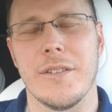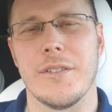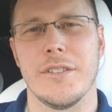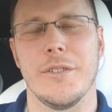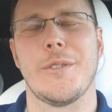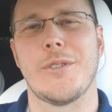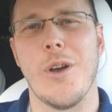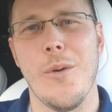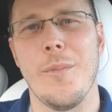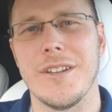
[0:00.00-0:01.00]
there's still
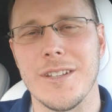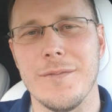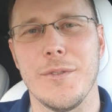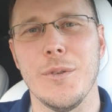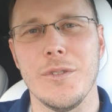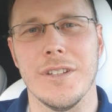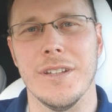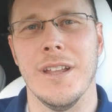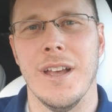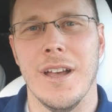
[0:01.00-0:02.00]
so much
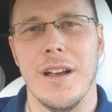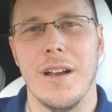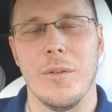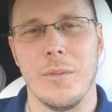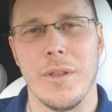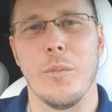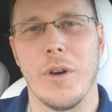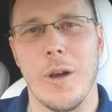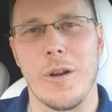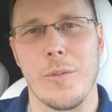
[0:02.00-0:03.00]
confusion with
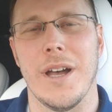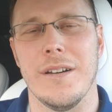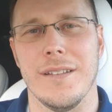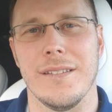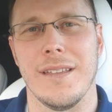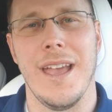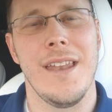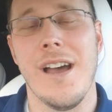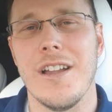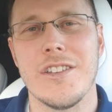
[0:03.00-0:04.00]
what Autopilot is,
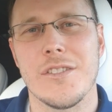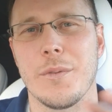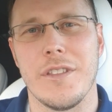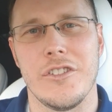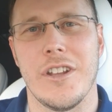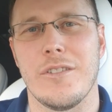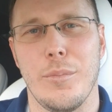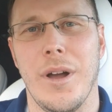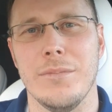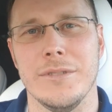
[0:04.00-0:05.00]
and not just with the general
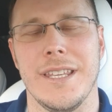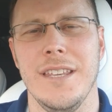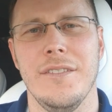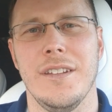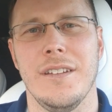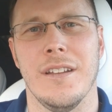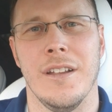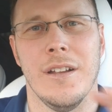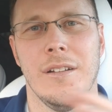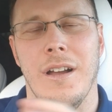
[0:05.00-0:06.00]
public, even
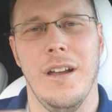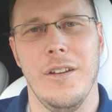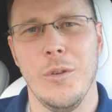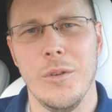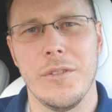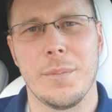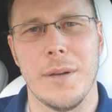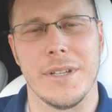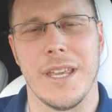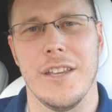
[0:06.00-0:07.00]
news
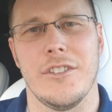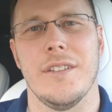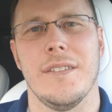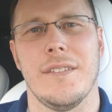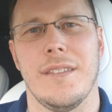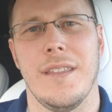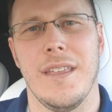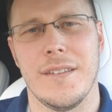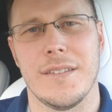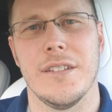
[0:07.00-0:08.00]
publications,
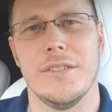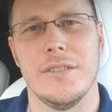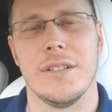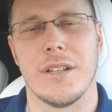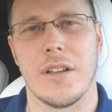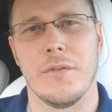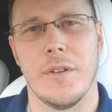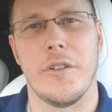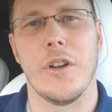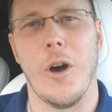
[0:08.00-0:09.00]
they still
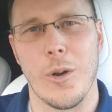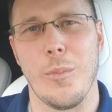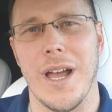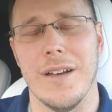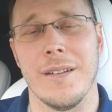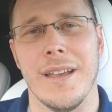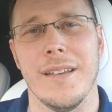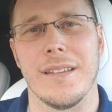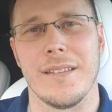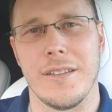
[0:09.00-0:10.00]
refer to Autopilot
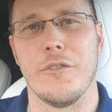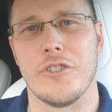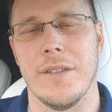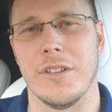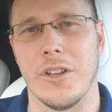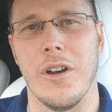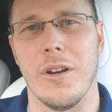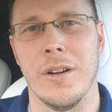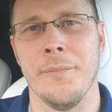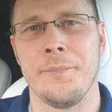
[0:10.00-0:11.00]
as a self-driving
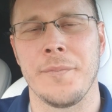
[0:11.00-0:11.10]
car,